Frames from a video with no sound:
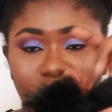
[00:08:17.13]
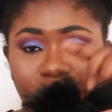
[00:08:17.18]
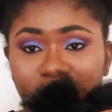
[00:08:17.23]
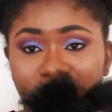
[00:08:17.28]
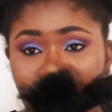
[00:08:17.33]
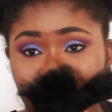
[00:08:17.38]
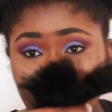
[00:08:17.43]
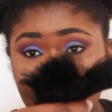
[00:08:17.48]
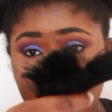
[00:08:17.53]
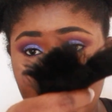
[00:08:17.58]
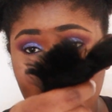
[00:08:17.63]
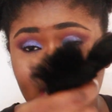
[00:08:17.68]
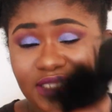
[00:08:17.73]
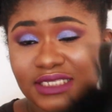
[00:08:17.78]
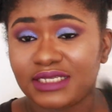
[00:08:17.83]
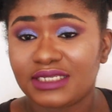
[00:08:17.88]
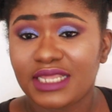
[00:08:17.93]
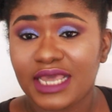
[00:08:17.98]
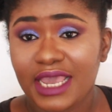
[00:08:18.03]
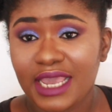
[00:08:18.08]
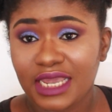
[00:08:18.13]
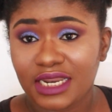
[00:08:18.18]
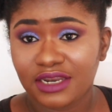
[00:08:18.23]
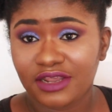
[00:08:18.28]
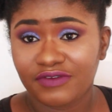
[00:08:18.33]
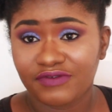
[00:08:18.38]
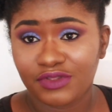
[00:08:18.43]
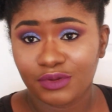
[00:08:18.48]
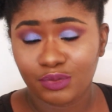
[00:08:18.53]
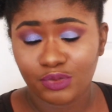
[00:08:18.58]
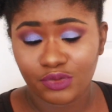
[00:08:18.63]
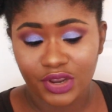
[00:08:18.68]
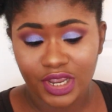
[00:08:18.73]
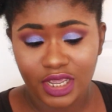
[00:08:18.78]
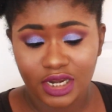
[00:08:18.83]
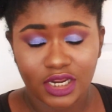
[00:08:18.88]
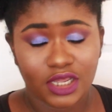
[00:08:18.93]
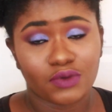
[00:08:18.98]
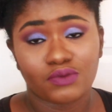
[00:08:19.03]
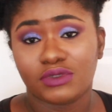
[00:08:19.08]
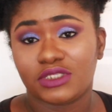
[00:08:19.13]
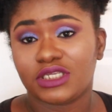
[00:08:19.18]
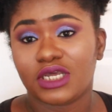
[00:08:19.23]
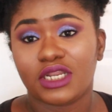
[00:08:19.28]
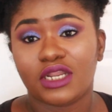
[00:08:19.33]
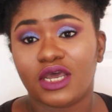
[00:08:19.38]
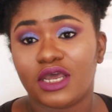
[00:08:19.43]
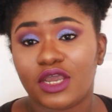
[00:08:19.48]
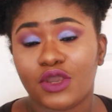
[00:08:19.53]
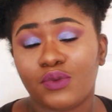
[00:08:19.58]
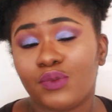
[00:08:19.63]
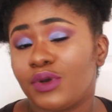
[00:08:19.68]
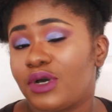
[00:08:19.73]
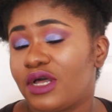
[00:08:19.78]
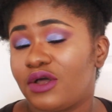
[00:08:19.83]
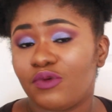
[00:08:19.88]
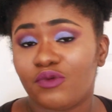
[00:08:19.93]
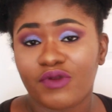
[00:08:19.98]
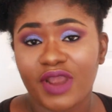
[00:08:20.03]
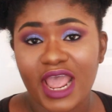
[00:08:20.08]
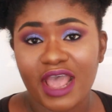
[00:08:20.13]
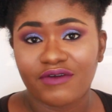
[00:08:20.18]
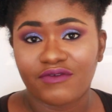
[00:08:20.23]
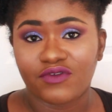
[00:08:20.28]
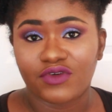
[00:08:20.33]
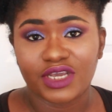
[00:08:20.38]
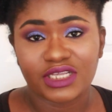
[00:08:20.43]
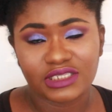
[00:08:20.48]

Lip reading: when I got to the end of the braid, it will unravel.